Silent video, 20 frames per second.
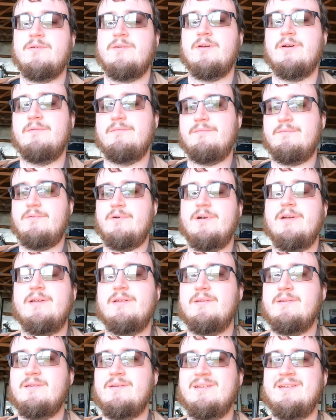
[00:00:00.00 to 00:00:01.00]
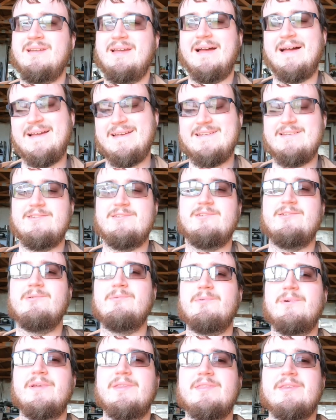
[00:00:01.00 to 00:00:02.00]
of what I can do
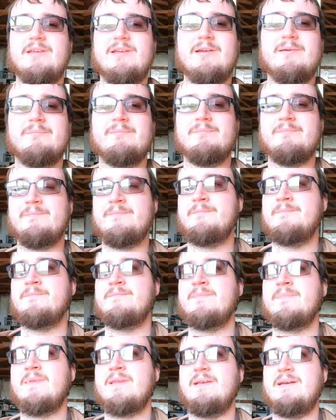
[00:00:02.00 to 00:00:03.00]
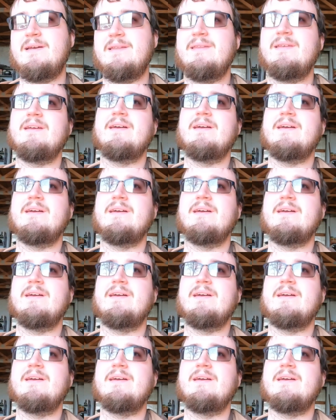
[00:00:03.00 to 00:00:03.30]
with them. I think